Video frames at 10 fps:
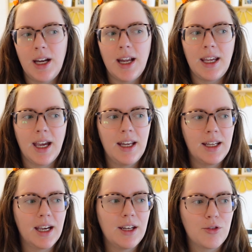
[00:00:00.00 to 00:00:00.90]
and I can
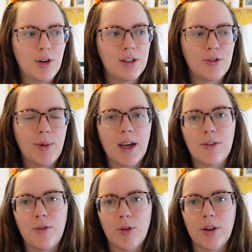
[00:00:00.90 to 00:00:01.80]
kind of transfer back
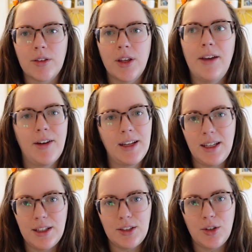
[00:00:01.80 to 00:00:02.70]
and forth if I
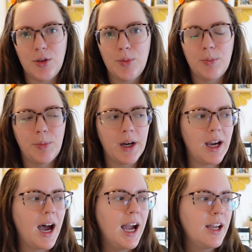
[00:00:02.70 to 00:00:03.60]
need to, but
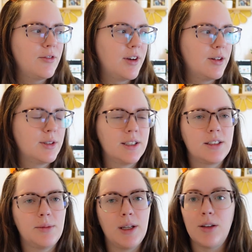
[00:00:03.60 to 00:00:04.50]
I have found this
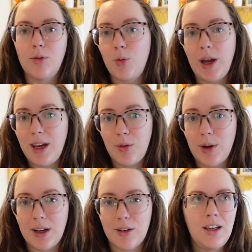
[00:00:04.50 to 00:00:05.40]
to be way
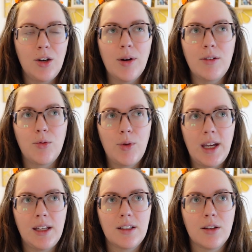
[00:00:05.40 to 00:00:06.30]
quicker. You don't have to
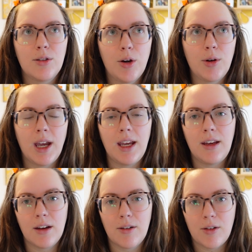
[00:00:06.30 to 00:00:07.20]
wait till locate
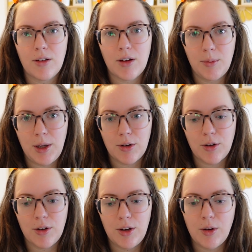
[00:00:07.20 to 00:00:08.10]
your
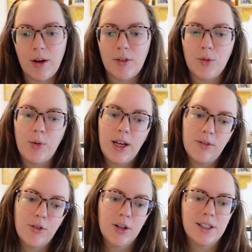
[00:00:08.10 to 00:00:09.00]
computer. You don't have to
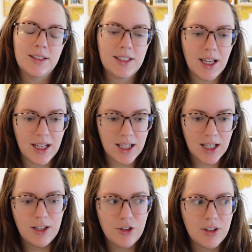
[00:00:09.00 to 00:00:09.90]
wait for it to send.
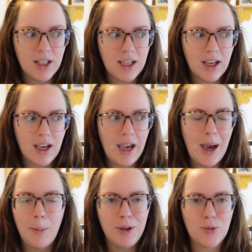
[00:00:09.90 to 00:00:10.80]
It just like
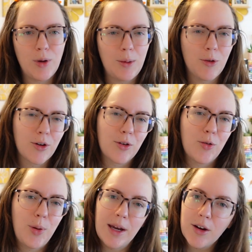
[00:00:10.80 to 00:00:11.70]
happens way more
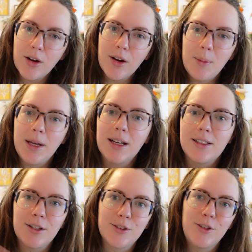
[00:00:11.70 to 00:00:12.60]
quicker because
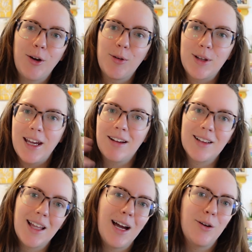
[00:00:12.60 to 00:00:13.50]
there's no like
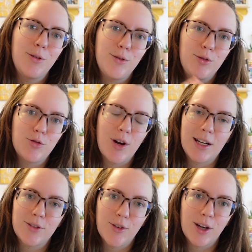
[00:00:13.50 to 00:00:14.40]
cloud
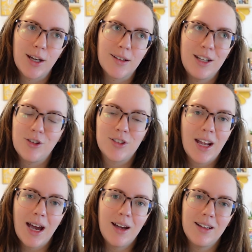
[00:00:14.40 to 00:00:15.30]
transferring. It just
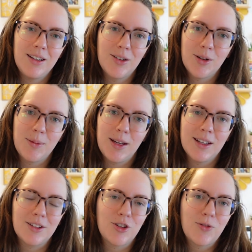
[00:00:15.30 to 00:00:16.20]
happens, you know what I mean?
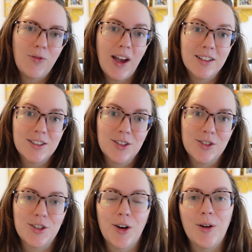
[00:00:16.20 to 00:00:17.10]
It's just faster.
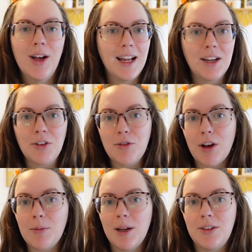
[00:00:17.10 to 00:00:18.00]
So I definitely
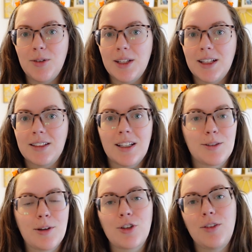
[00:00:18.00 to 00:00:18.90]
recommend doing this,
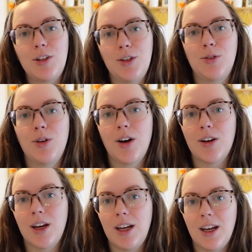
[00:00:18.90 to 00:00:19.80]
especially if you
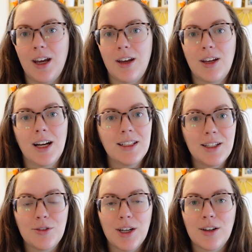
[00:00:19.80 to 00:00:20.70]
are a
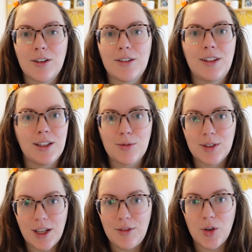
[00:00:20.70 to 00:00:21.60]
content creator. This will
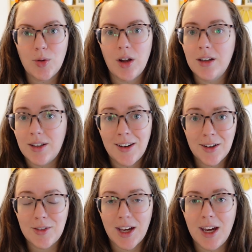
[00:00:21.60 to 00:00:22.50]
save you a ton
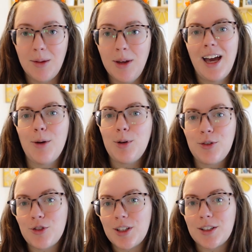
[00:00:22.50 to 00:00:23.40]
of time. I hope you
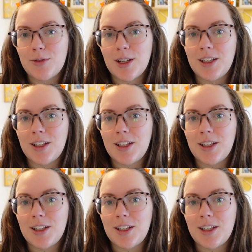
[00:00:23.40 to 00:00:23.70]
enjoyed this quick